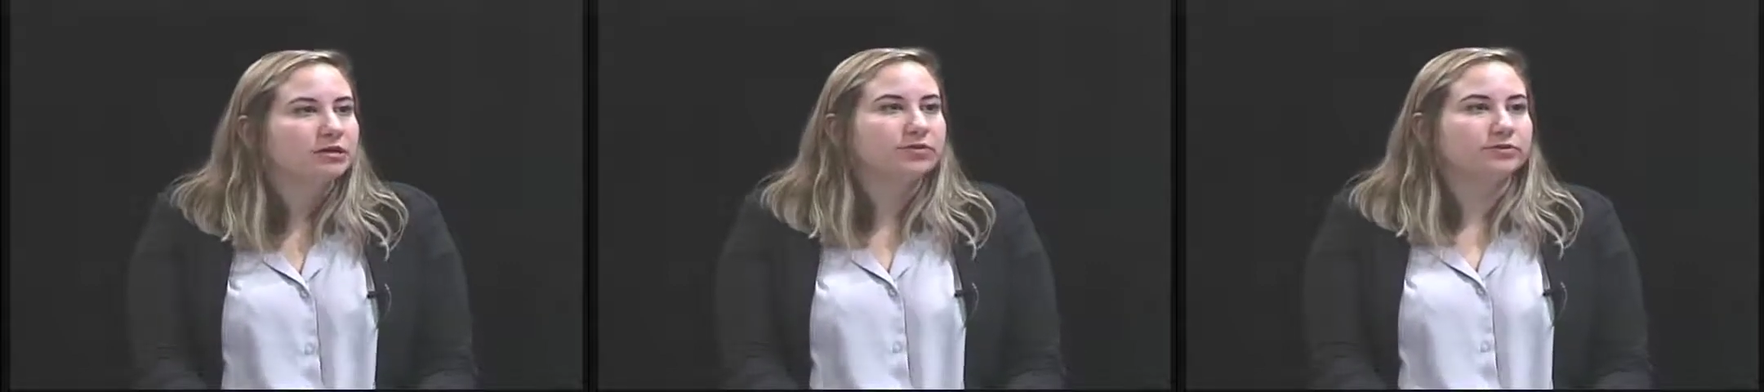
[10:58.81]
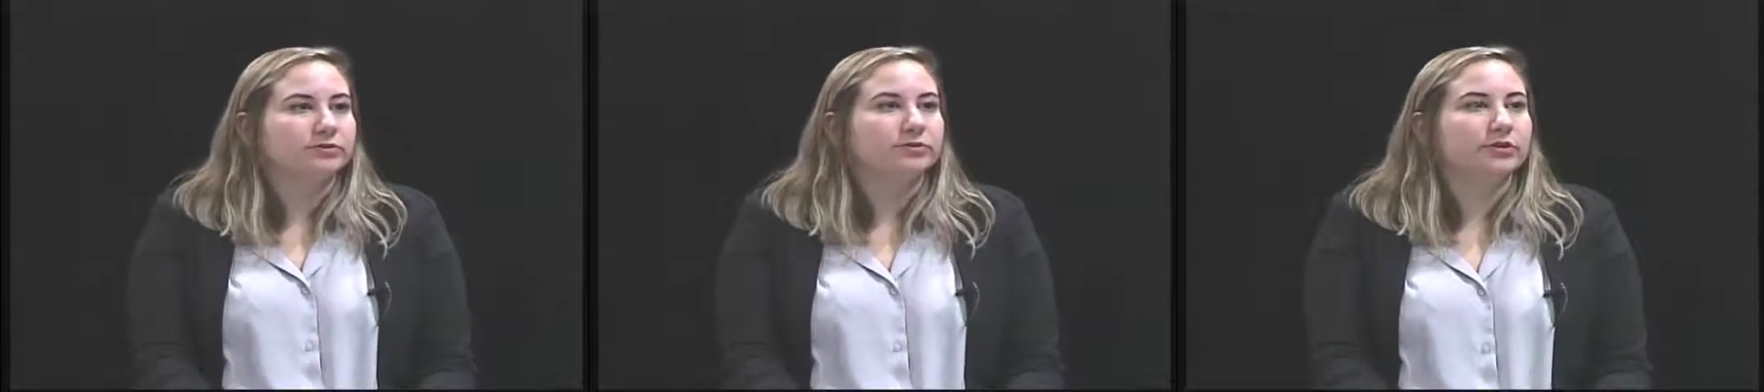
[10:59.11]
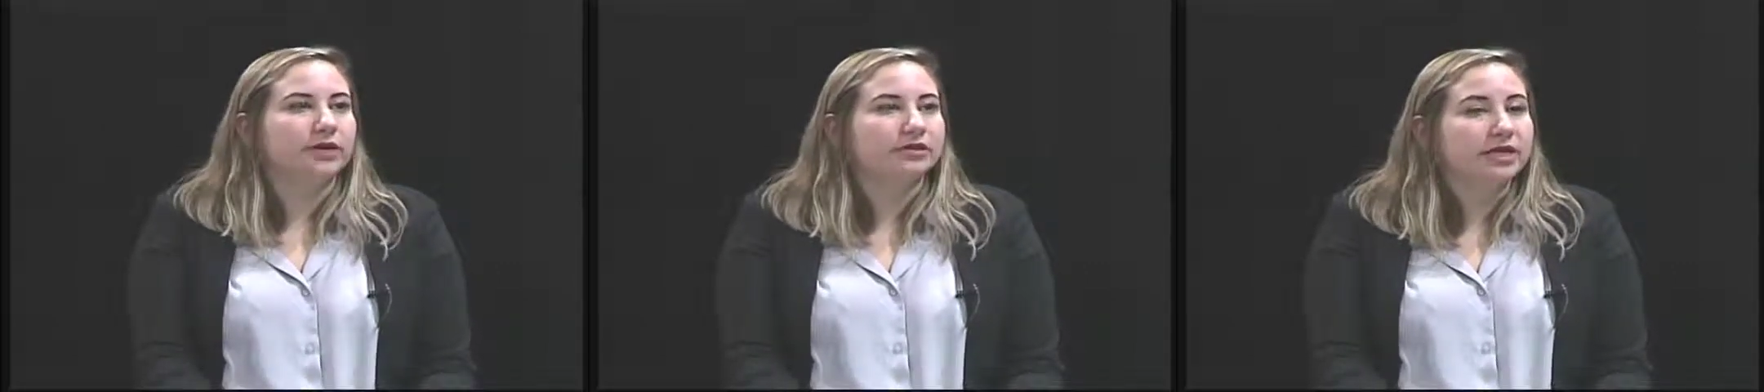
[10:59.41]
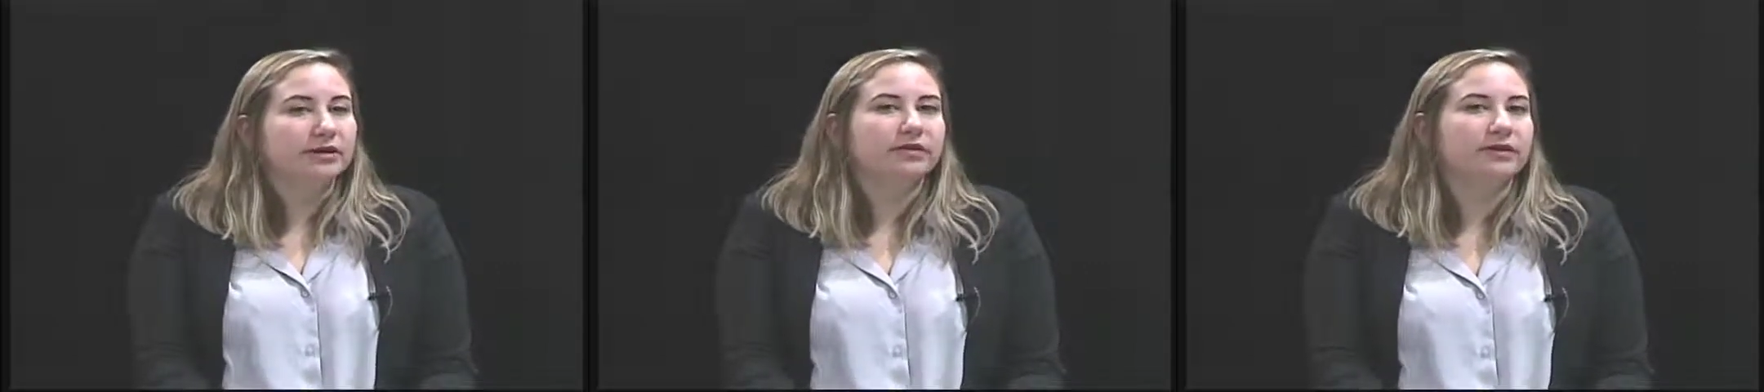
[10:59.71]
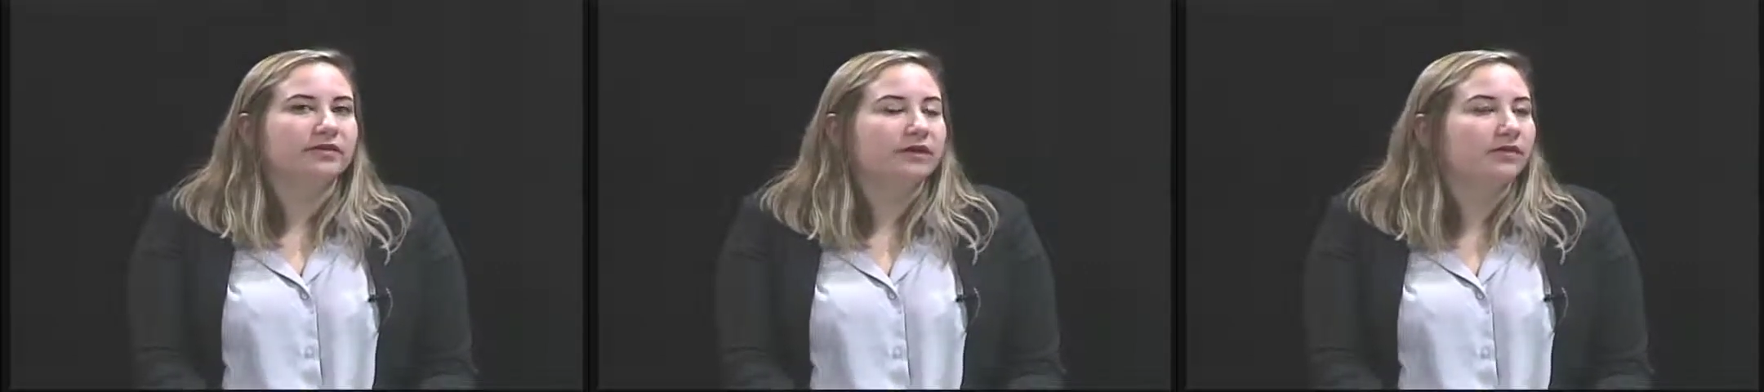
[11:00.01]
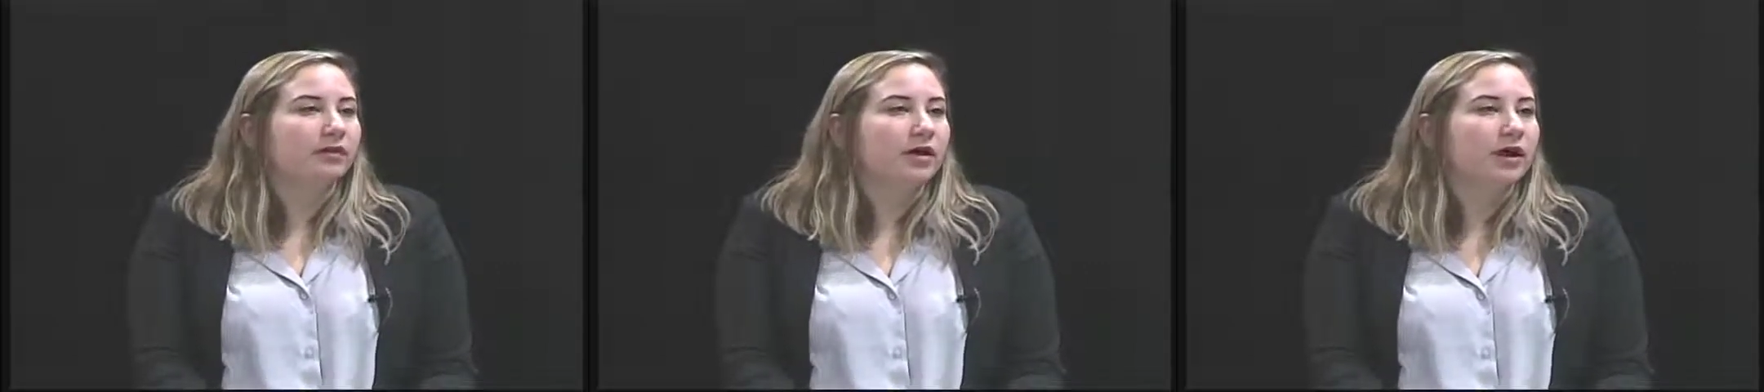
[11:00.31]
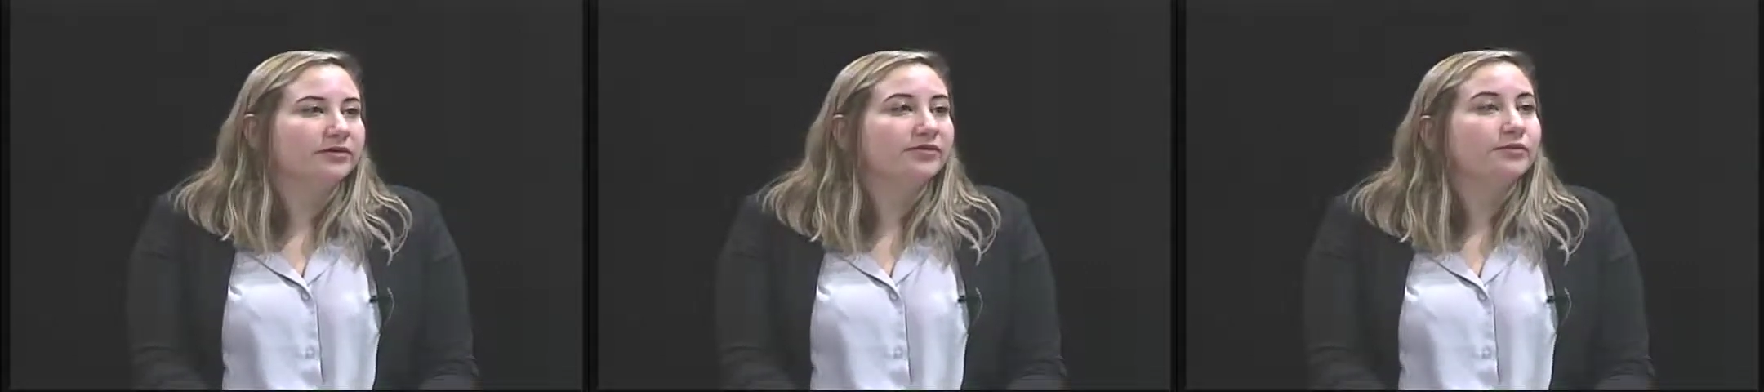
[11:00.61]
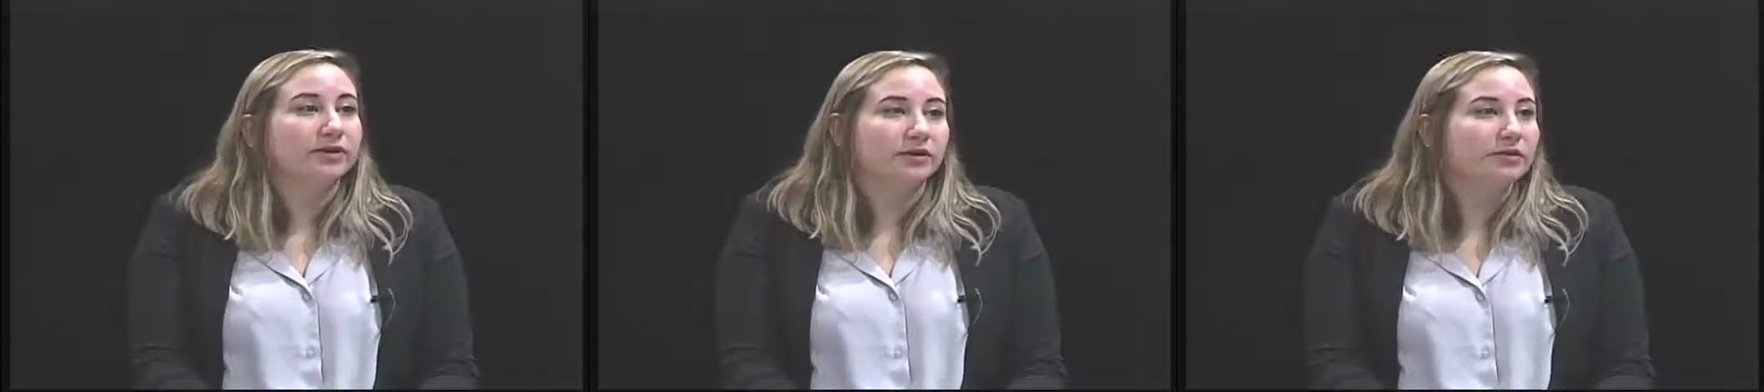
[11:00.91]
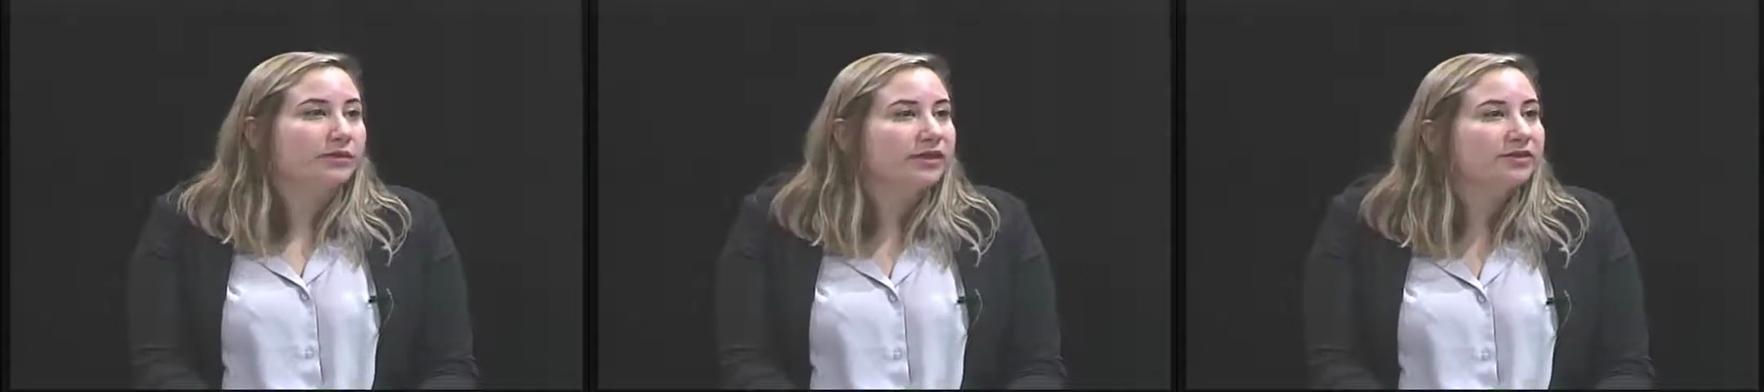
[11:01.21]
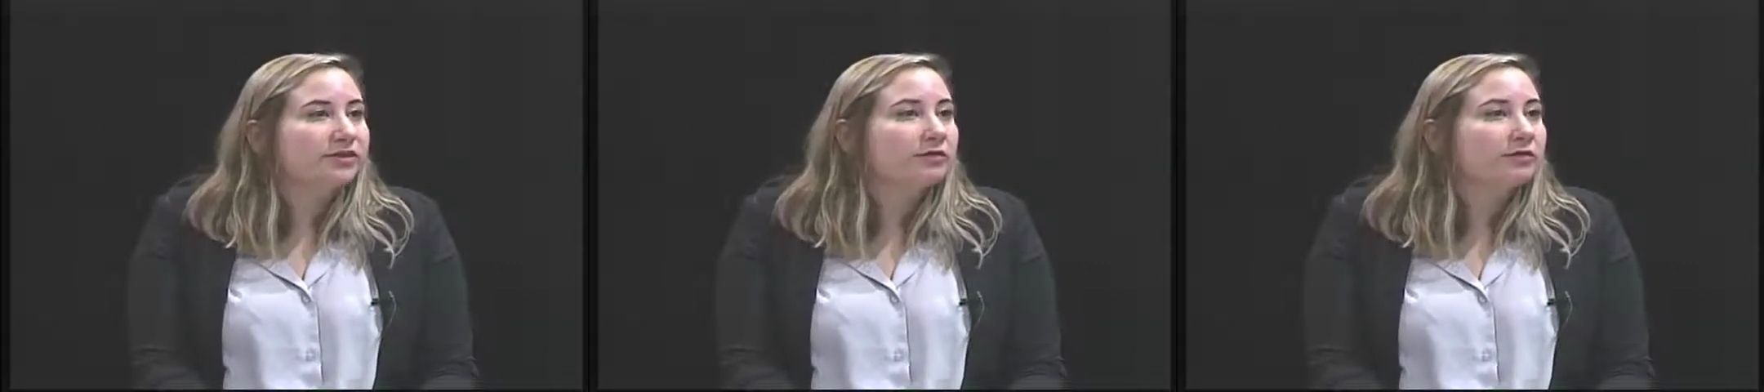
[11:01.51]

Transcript: to a charity that you're unfamiliar with,